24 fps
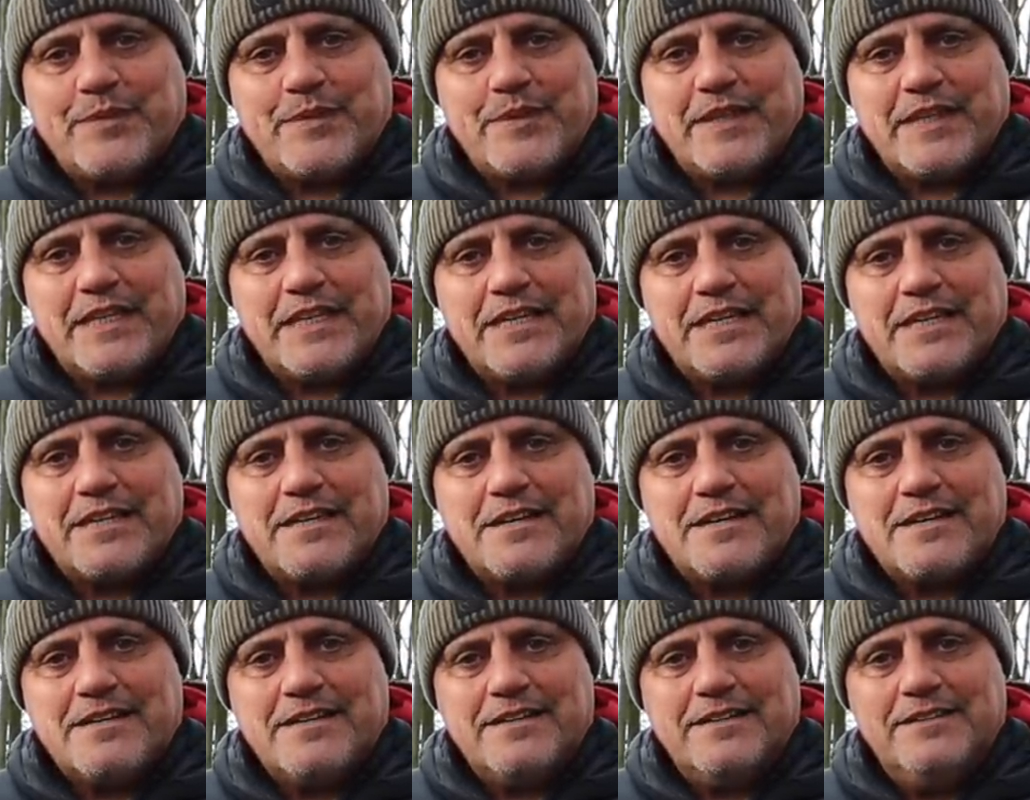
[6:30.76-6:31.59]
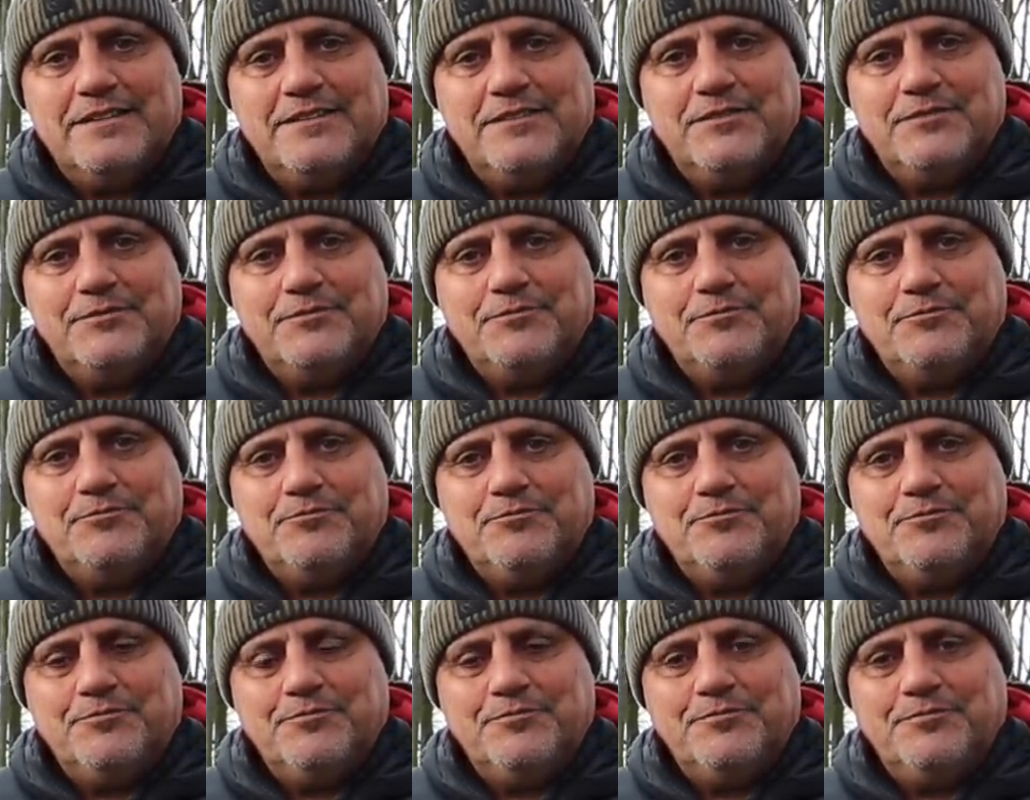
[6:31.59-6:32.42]

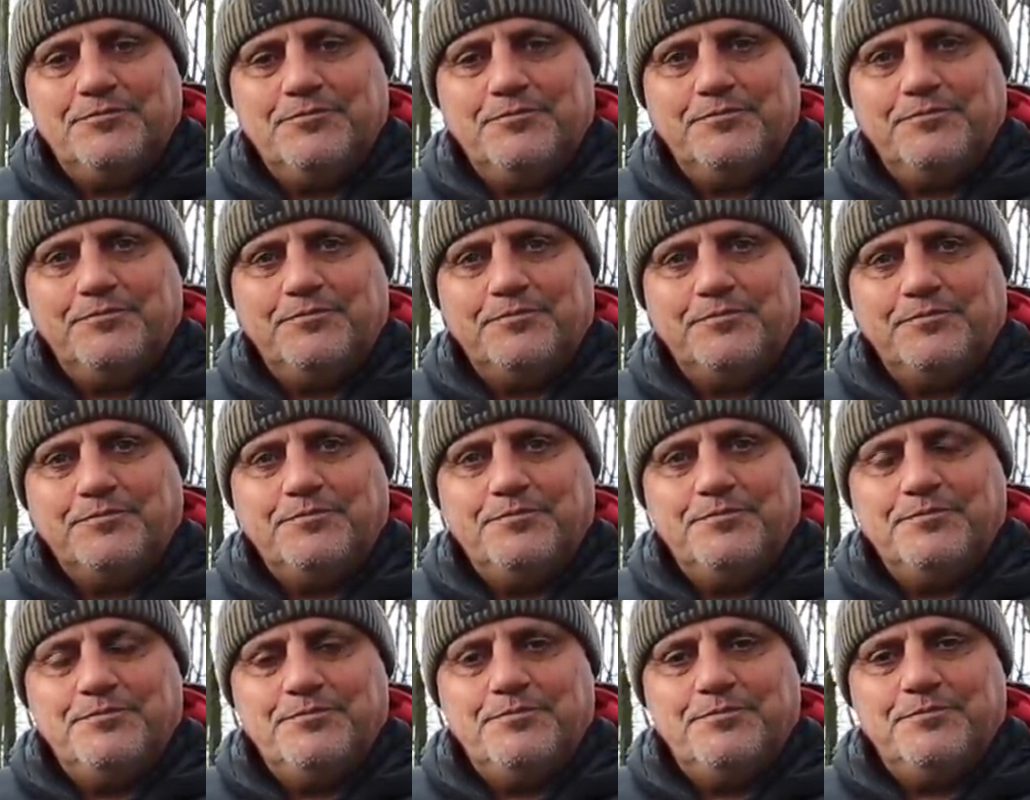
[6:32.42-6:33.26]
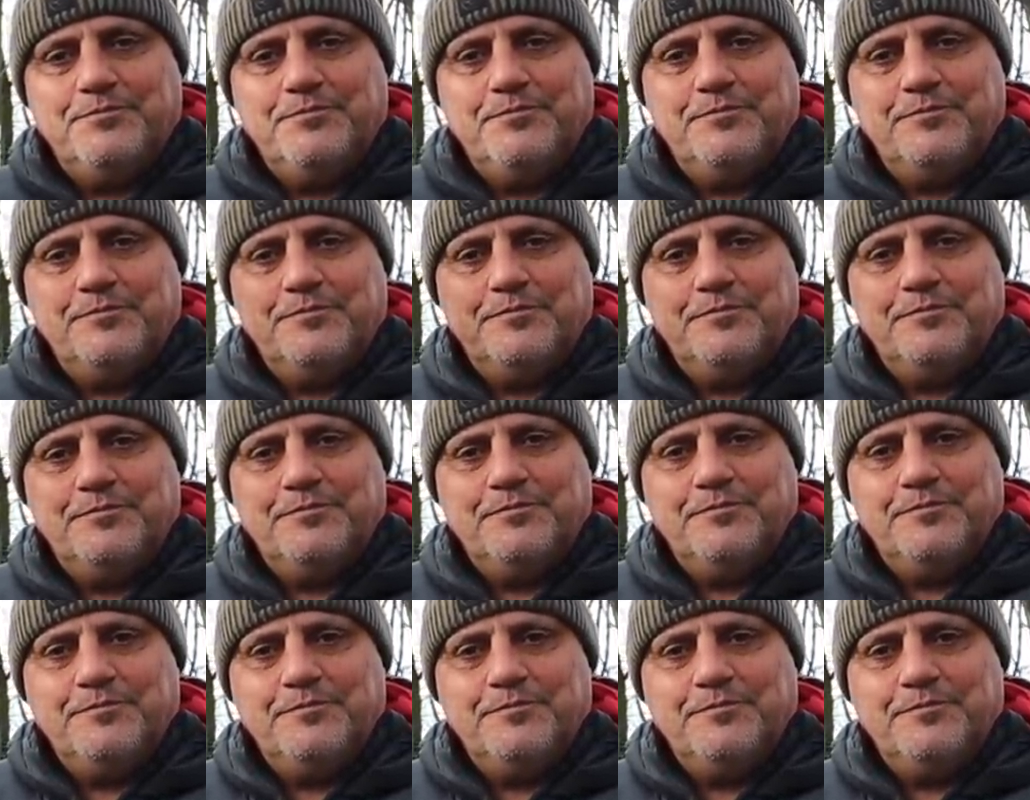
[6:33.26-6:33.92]
(silent)